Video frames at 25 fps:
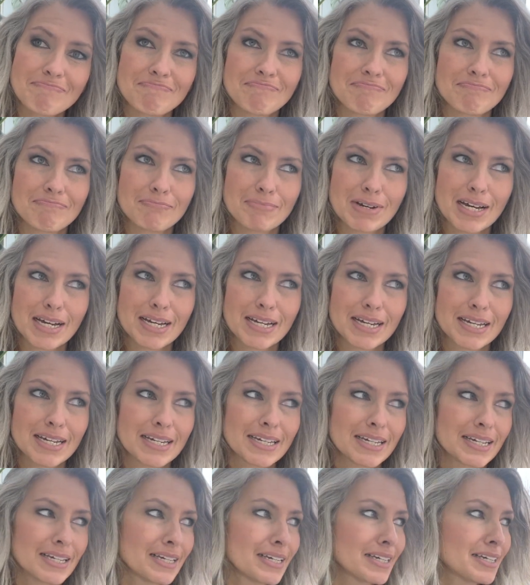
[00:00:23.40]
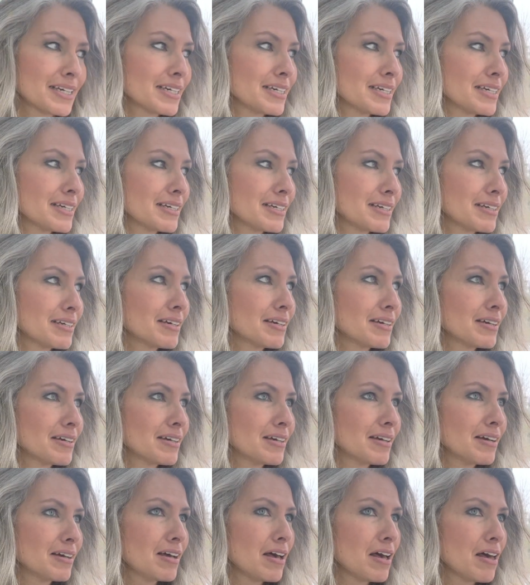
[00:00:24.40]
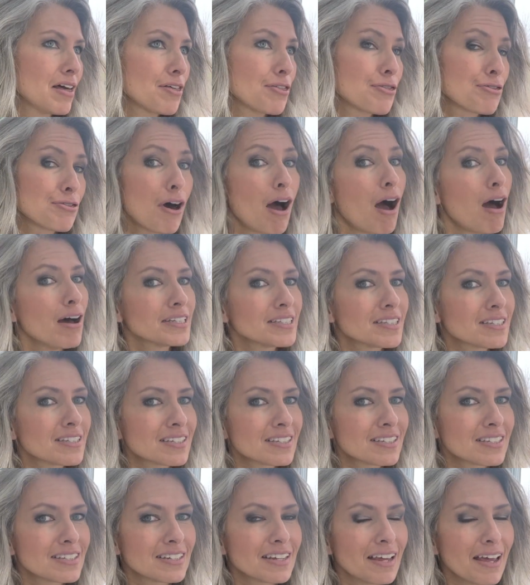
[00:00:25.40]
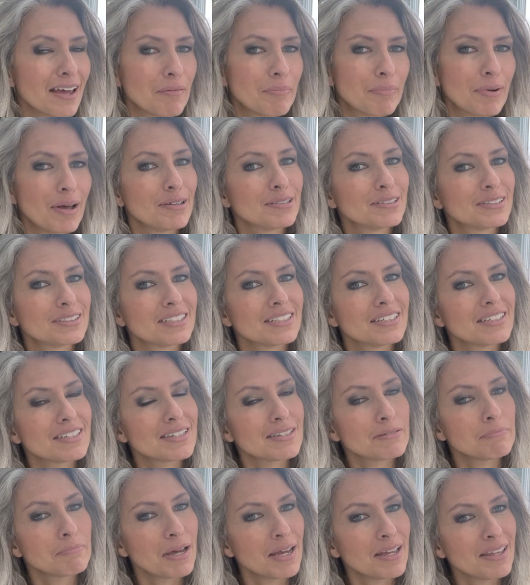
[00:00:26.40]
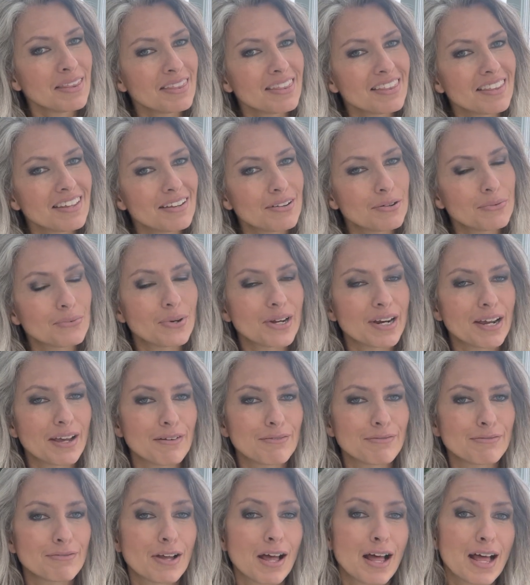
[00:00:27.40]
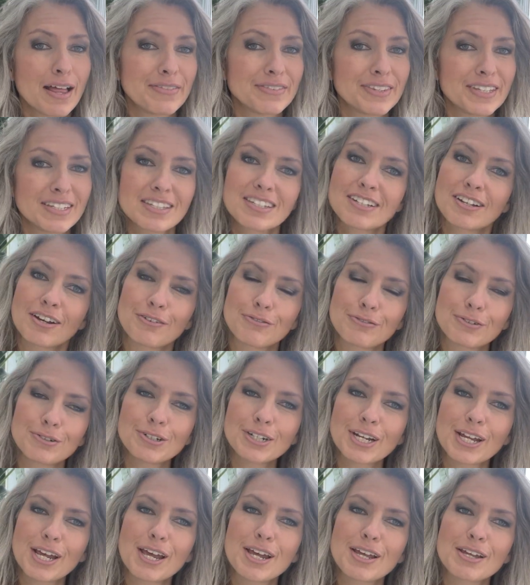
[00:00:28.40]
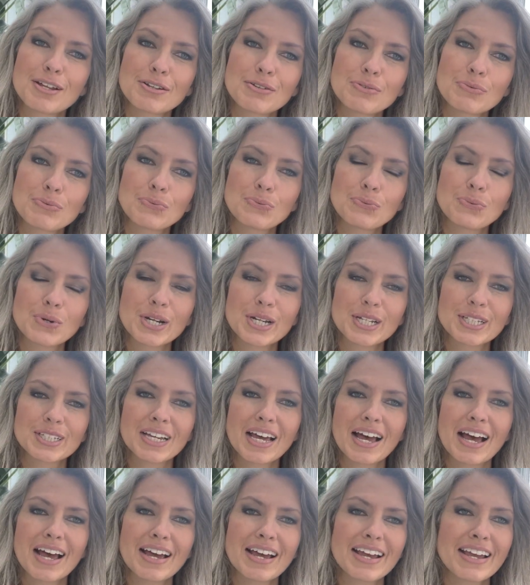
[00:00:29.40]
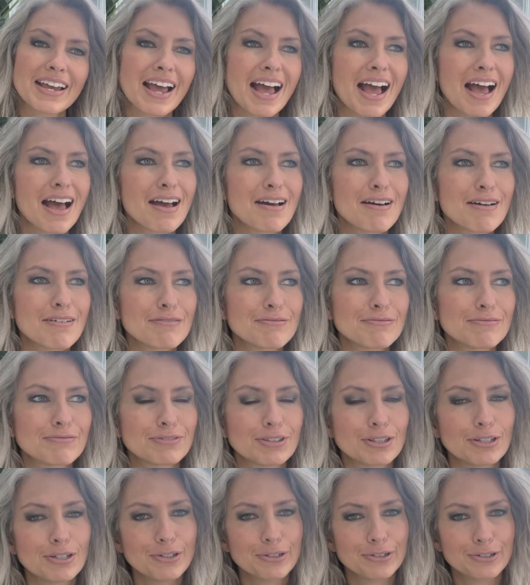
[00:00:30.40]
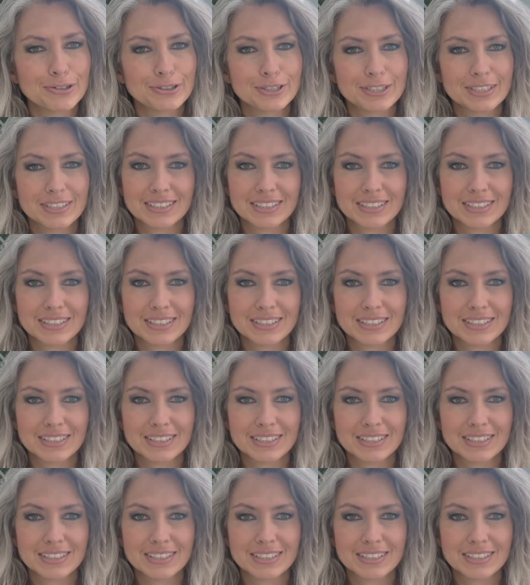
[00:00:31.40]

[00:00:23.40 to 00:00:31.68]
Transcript: my thoughts about this month, what I've discovered and what I have learned.